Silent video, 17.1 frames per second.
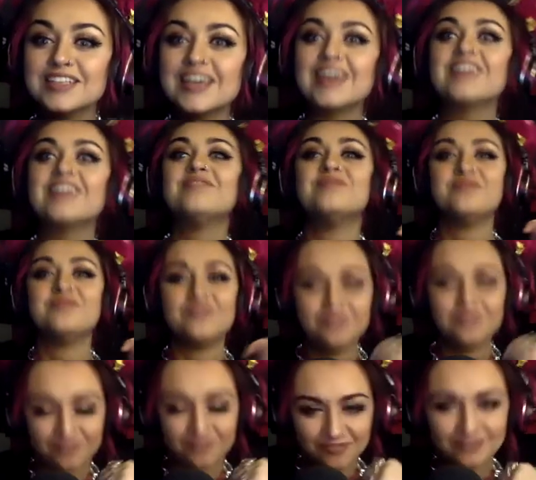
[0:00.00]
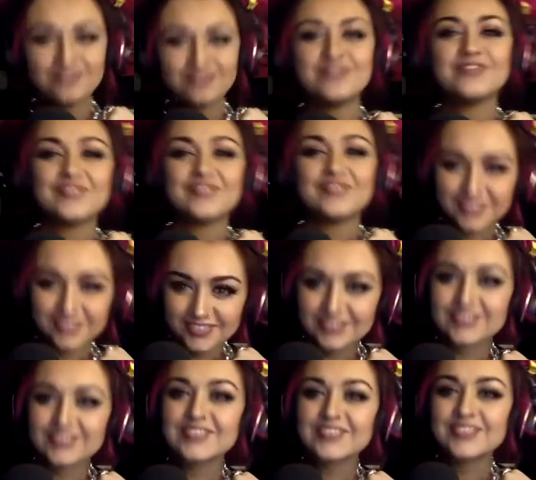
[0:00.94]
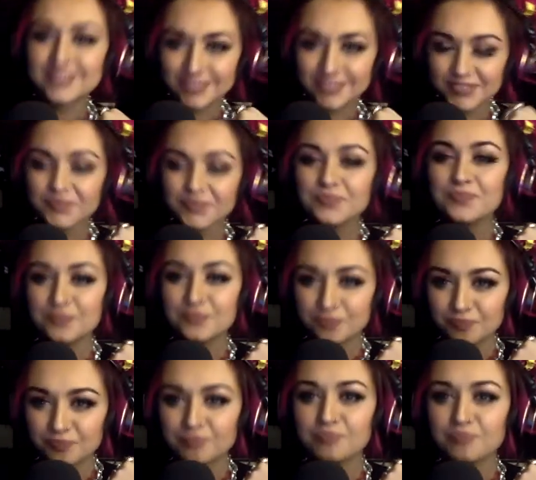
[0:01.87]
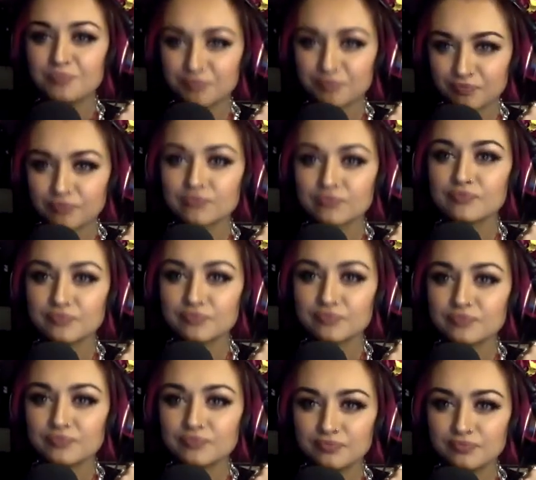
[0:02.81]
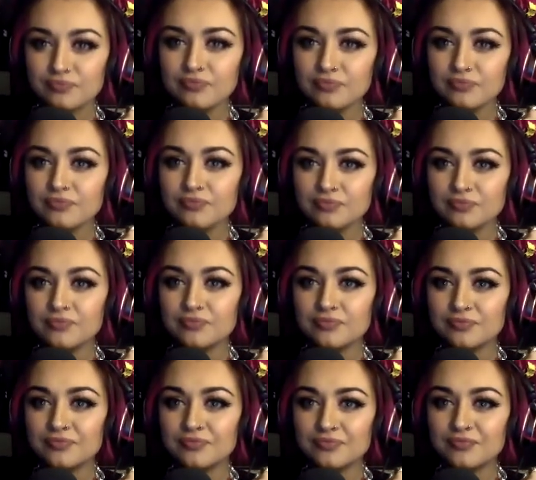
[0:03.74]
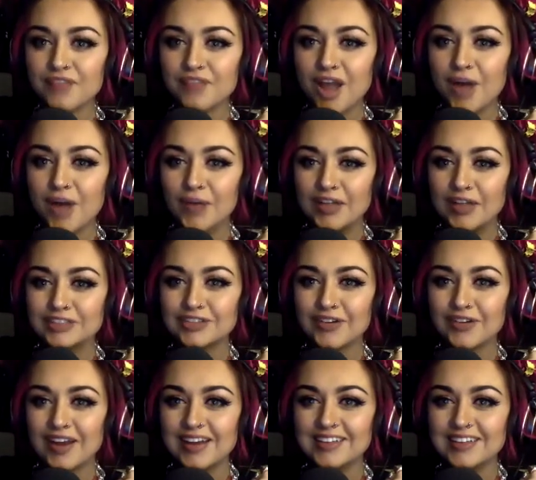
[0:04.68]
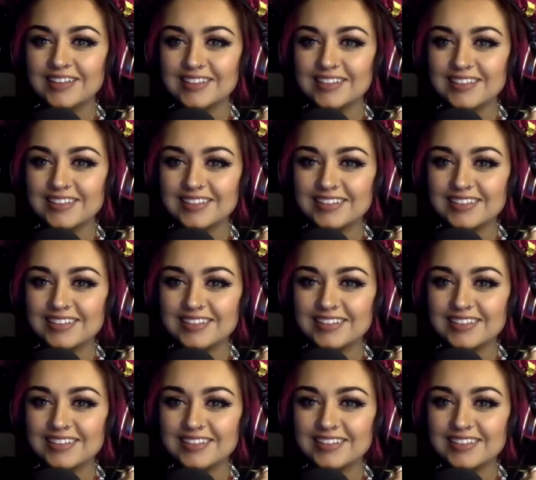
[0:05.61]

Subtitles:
It was my favorite CD. I used to listen to it on repeat constantly. Download onto my computer.